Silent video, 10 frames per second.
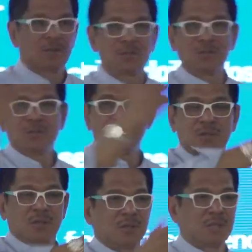to do
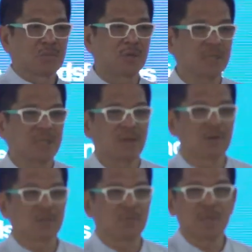networking
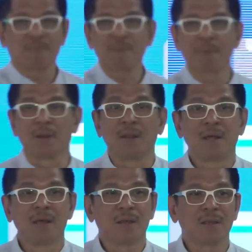or to meet people.
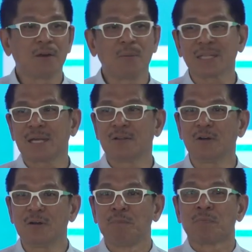You know what I
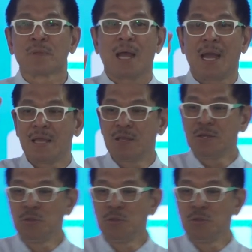do? I